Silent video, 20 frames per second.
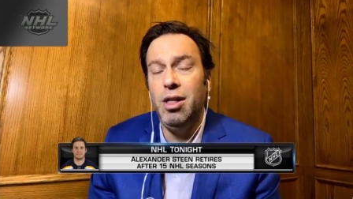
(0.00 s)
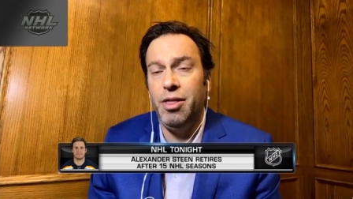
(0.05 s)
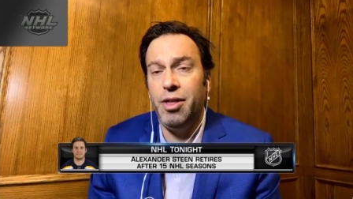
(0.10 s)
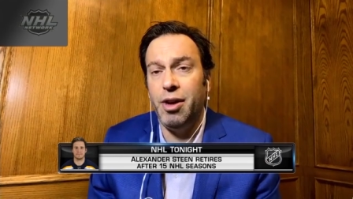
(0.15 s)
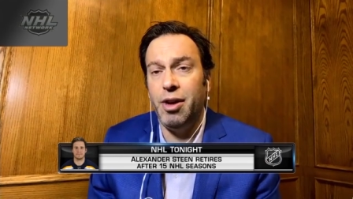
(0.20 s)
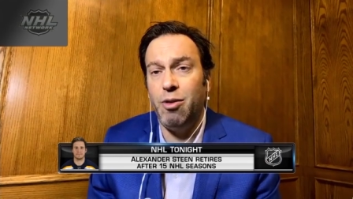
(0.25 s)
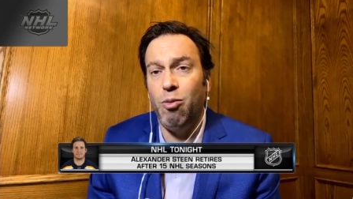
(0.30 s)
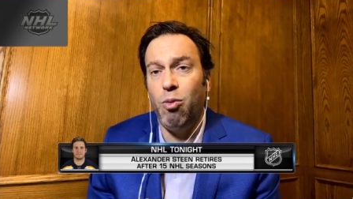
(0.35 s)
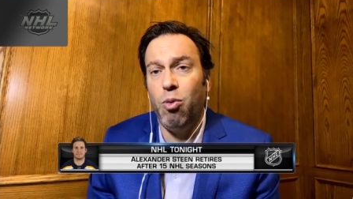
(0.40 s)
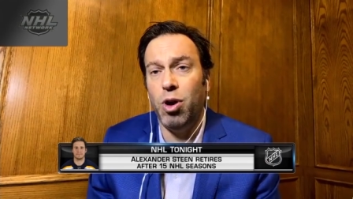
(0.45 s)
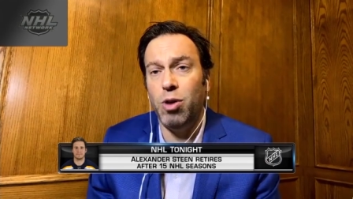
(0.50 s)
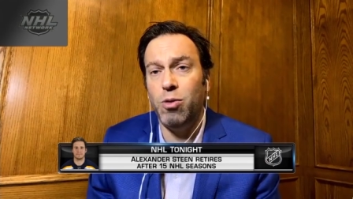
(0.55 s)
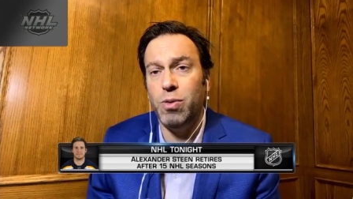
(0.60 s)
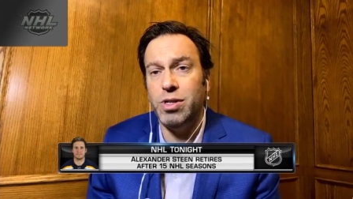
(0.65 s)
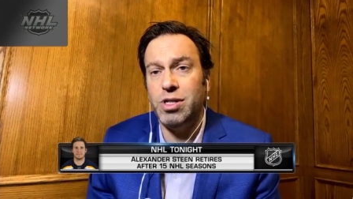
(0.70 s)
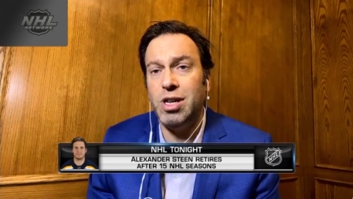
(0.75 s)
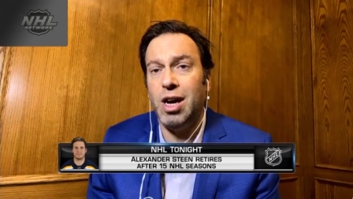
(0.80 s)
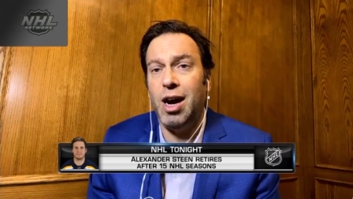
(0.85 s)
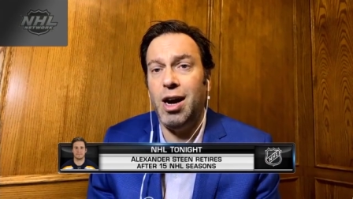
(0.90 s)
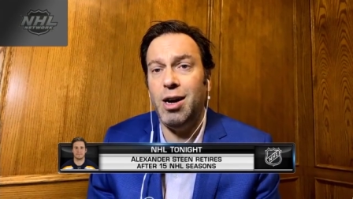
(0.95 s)
the word
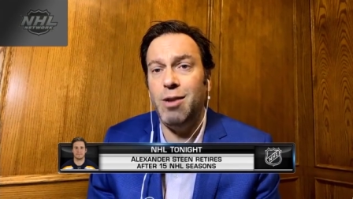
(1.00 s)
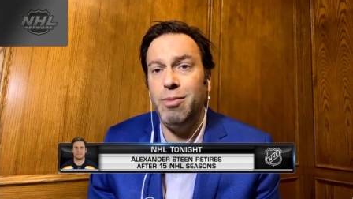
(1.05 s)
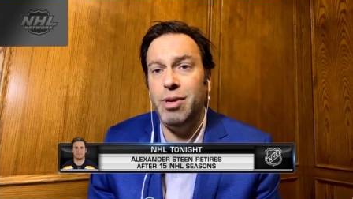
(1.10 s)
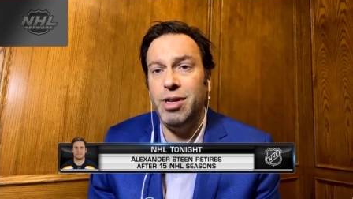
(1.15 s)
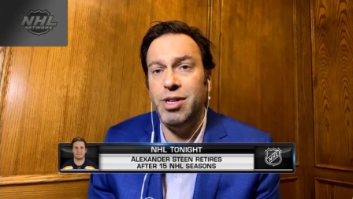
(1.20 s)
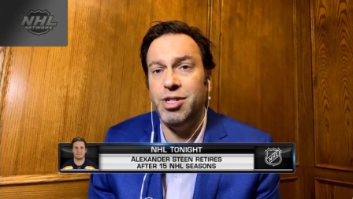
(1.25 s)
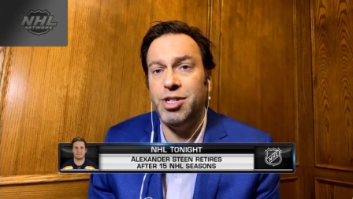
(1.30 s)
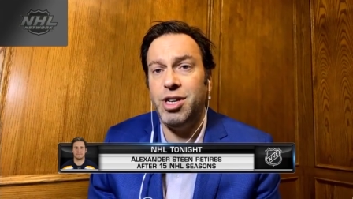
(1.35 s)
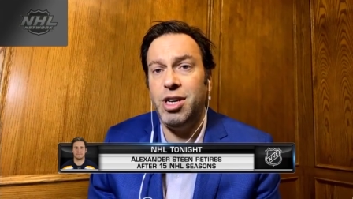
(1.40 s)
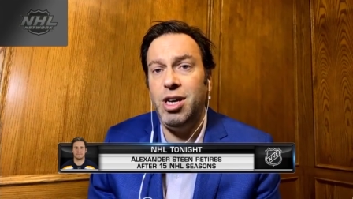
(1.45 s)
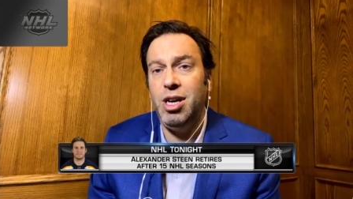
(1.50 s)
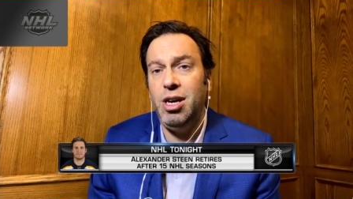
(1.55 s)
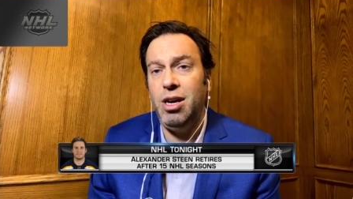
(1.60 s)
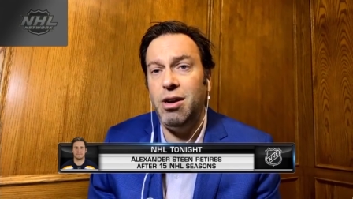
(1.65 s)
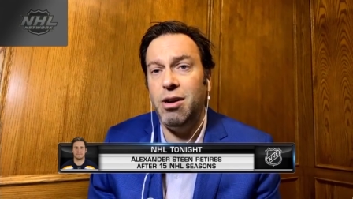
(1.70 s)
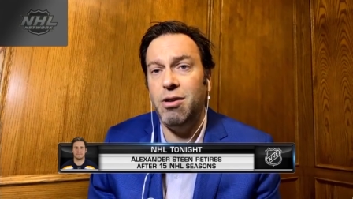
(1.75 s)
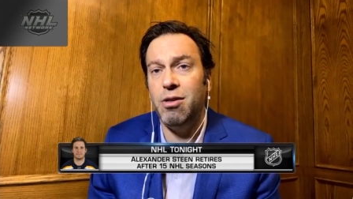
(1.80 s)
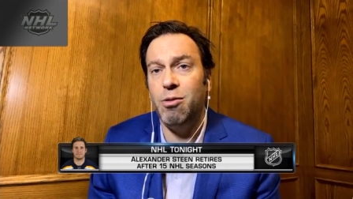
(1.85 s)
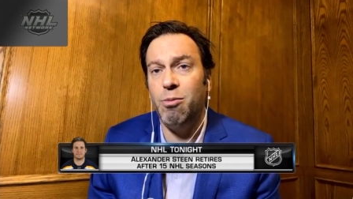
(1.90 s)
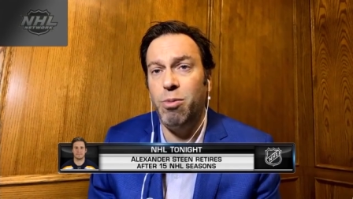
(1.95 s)
retirement is key
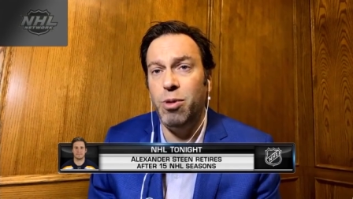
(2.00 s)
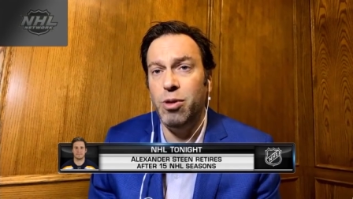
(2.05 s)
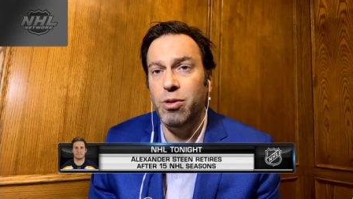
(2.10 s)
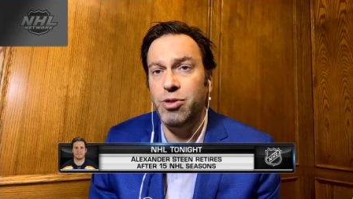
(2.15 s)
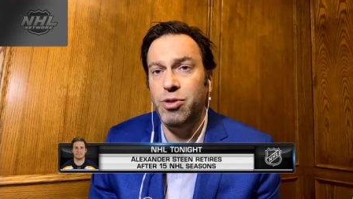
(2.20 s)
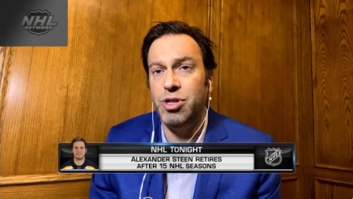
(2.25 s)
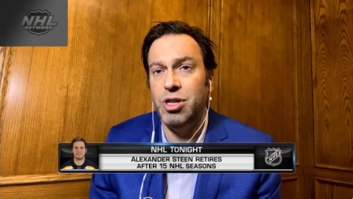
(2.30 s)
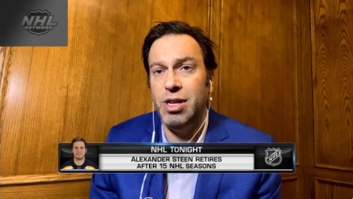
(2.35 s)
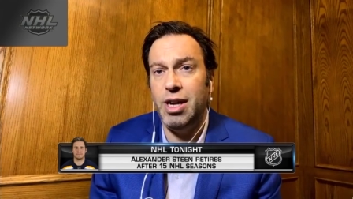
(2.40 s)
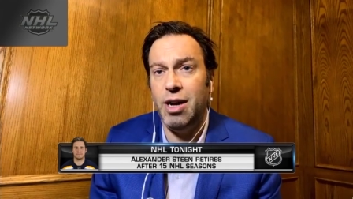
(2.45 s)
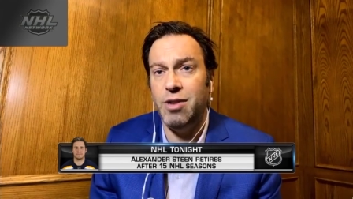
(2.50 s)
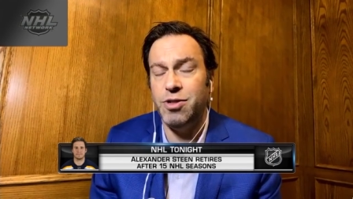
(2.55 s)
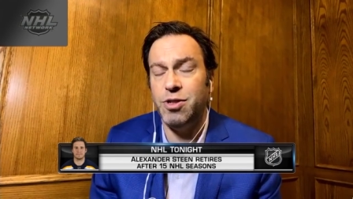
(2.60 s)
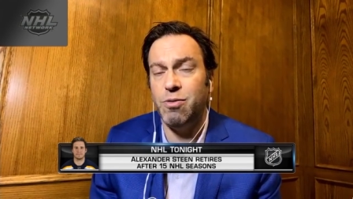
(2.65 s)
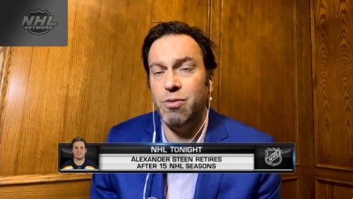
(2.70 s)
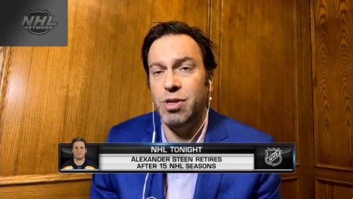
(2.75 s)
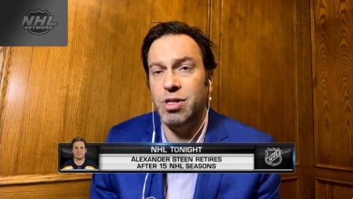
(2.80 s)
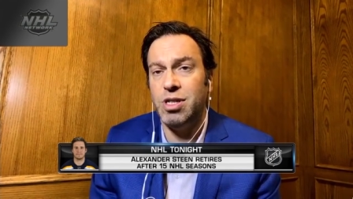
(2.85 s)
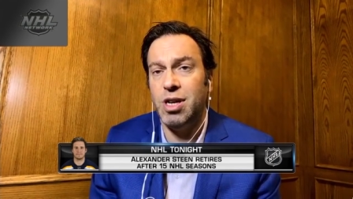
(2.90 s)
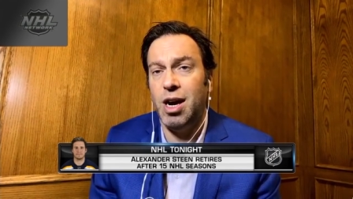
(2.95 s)
here. The Blues announced
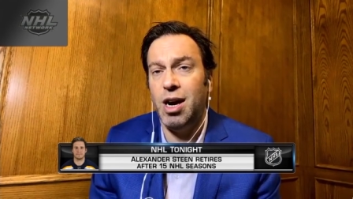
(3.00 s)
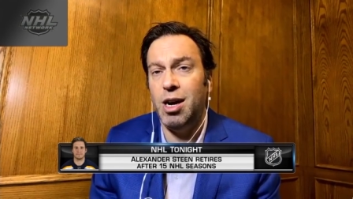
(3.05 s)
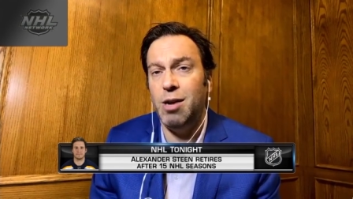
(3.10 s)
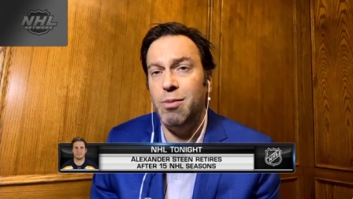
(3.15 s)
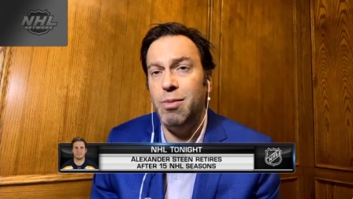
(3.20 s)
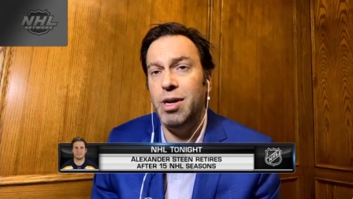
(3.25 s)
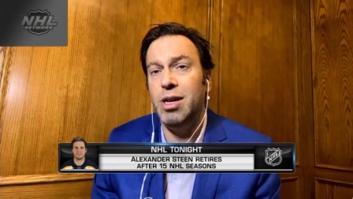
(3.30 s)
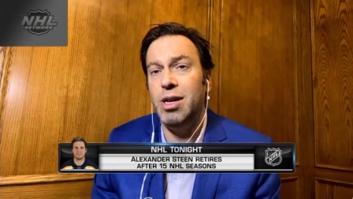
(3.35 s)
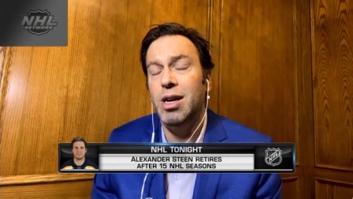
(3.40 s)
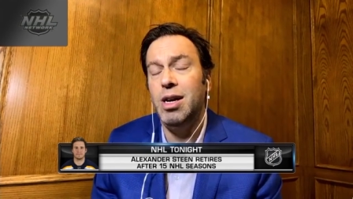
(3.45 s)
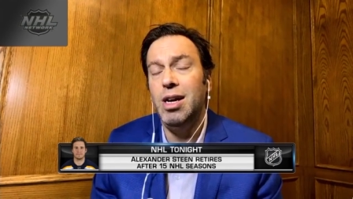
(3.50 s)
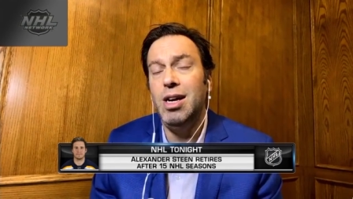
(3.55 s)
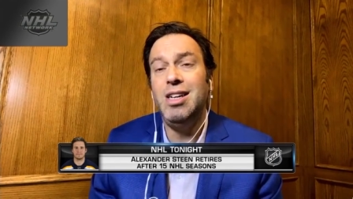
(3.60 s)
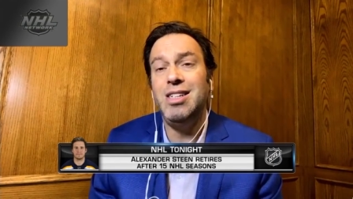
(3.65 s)
a retirement.